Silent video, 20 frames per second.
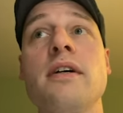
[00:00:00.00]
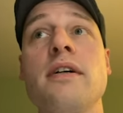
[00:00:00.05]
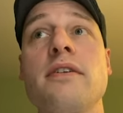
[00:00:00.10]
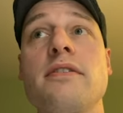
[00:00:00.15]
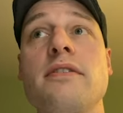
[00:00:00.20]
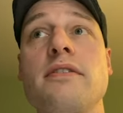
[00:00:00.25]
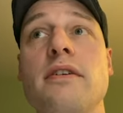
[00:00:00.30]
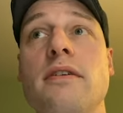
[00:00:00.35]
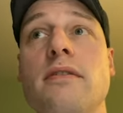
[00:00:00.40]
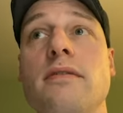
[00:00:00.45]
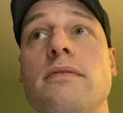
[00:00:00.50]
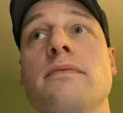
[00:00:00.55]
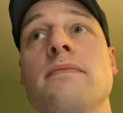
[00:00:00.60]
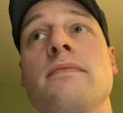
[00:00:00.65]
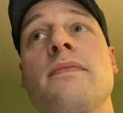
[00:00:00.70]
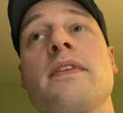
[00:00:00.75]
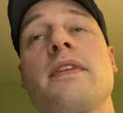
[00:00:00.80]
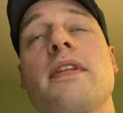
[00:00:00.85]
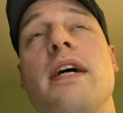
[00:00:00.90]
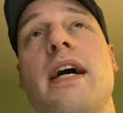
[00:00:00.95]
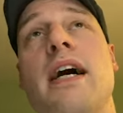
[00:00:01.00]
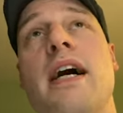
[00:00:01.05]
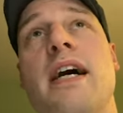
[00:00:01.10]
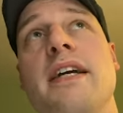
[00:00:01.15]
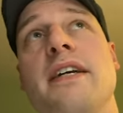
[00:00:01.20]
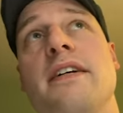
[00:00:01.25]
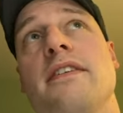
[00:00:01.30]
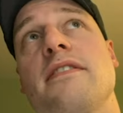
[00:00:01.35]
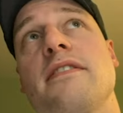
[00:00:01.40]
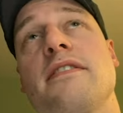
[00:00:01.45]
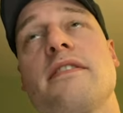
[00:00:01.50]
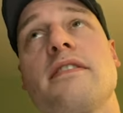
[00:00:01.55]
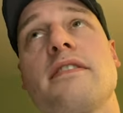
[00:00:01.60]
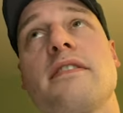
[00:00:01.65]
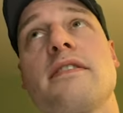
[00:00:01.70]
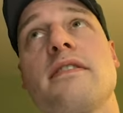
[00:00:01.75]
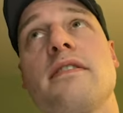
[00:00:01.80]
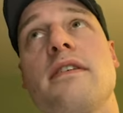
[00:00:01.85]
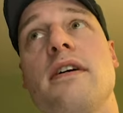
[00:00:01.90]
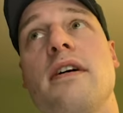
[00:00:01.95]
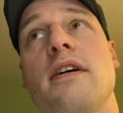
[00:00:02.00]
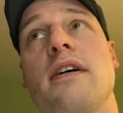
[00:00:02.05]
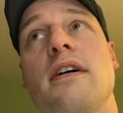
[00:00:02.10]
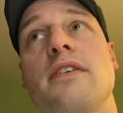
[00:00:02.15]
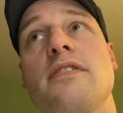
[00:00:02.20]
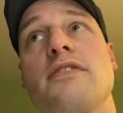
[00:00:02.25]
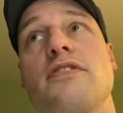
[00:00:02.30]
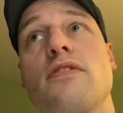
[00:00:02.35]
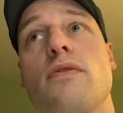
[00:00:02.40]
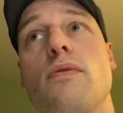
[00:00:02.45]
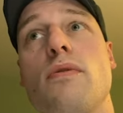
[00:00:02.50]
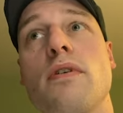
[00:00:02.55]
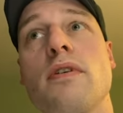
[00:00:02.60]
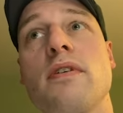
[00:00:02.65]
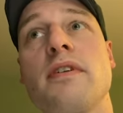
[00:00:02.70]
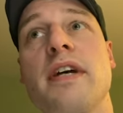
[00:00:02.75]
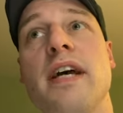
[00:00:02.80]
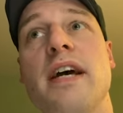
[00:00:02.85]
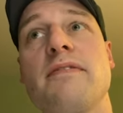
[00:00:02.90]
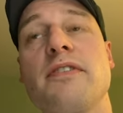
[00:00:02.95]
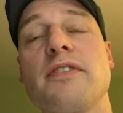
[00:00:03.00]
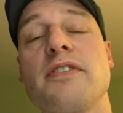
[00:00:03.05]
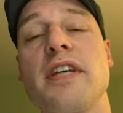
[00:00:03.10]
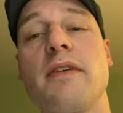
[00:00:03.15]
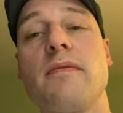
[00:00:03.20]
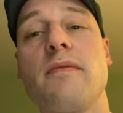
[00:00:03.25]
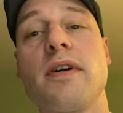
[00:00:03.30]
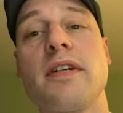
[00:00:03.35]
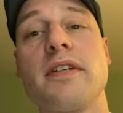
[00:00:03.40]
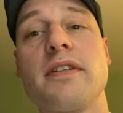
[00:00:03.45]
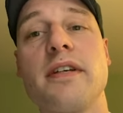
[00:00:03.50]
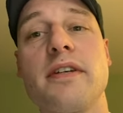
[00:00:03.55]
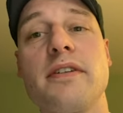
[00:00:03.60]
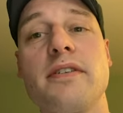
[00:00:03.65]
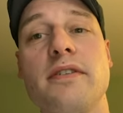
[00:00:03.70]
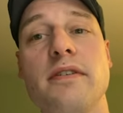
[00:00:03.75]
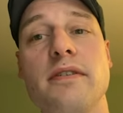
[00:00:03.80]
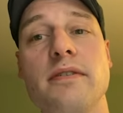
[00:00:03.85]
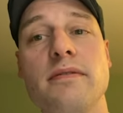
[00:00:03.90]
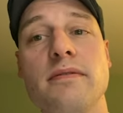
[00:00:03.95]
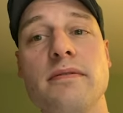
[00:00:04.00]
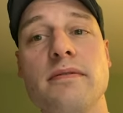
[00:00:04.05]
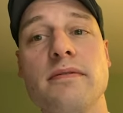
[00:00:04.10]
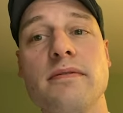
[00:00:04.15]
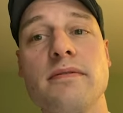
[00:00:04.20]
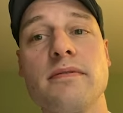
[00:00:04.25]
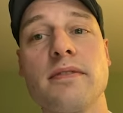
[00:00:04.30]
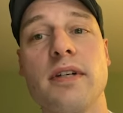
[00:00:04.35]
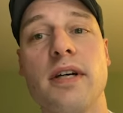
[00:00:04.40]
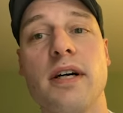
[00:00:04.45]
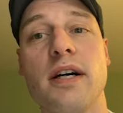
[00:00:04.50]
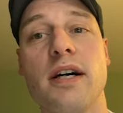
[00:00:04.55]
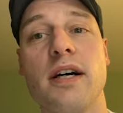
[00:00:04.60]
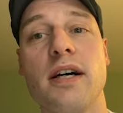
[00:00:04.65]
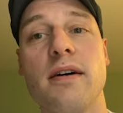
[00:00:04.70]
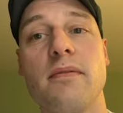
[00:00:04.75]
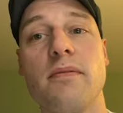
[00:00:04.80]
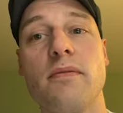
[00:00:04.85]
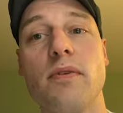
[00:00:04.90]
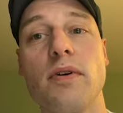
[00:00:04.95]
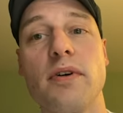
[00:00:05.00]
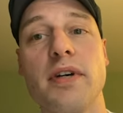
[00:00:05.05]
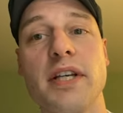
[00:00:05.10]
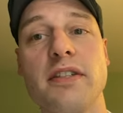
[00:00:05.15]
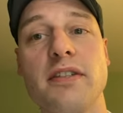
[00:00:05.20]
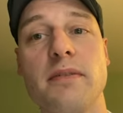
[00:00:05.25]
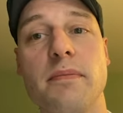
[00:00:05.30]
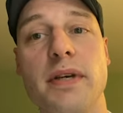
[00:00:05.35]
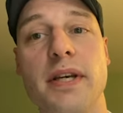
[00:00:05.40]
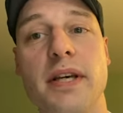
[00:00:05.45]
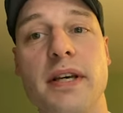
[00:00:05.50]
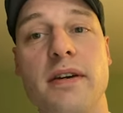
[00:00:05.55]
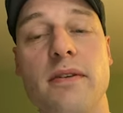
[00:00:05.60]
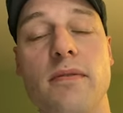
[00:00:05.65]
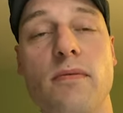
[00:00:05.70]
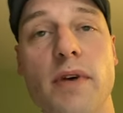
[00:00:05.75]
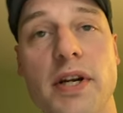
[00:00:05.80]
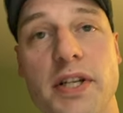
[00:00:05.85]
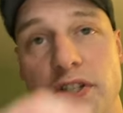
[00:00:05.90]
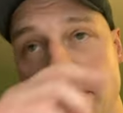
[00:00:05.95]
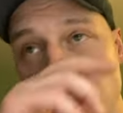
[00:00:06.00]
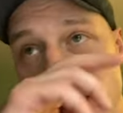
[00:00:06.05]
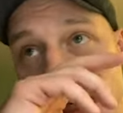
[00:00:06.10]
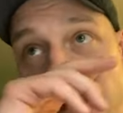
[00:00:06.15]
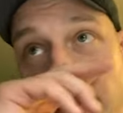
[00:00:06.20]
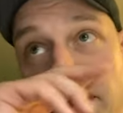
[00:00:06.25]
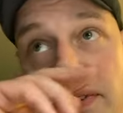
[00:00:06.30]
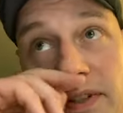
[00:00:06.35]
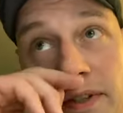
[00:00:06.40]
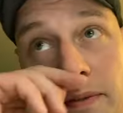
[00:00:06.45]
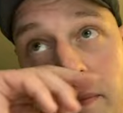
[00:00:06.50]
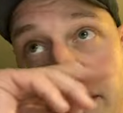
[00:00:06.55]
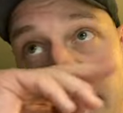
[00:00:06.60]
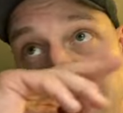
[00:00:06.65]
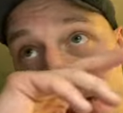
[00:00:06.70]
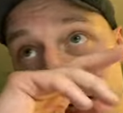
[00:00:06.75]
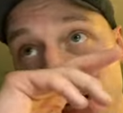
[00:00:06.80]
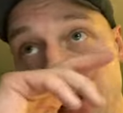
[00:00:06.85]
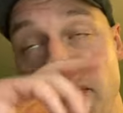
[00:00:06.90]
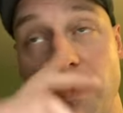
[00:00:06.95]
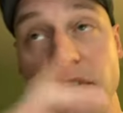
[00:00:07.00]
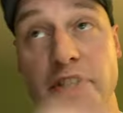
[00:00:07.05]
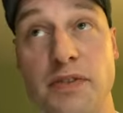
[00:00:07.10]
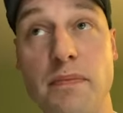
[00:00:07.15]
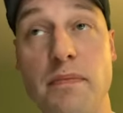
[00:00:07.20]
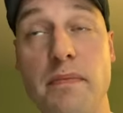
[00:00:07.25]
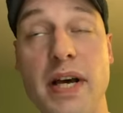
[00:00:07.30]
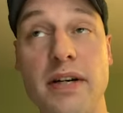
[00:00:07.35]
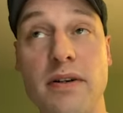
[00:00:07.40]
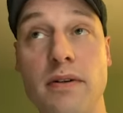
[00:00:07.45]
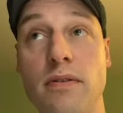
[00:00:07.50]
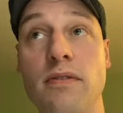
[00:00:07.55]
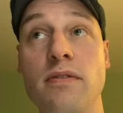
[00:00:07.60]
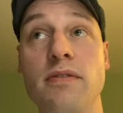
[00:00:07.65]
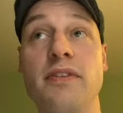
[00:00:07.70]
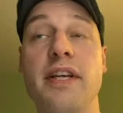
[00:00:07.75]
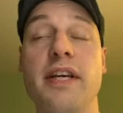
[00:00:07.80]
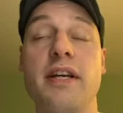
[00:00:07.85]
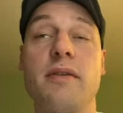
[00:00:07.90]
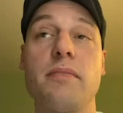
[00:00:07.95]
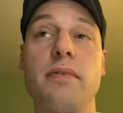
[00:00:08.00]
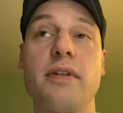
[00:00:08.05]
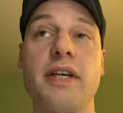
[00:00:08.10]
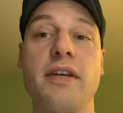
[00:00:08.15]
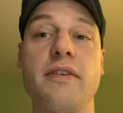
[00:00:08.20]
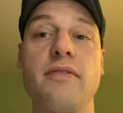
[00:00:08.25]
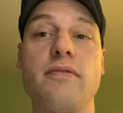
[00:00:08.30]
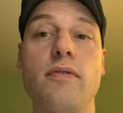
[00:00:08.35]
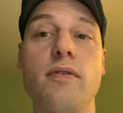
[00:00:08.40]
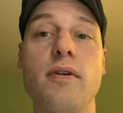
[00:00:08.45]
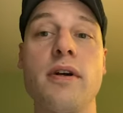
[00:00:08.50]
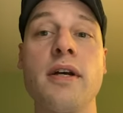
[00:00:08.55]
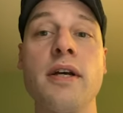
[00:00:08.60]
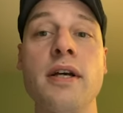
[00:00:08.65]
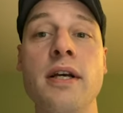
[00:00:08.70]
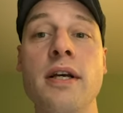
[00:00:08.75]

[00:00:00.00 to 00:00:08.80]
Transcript: So the highest score after day one and day two will get to pick which table they're playing at, which medal they are playing for.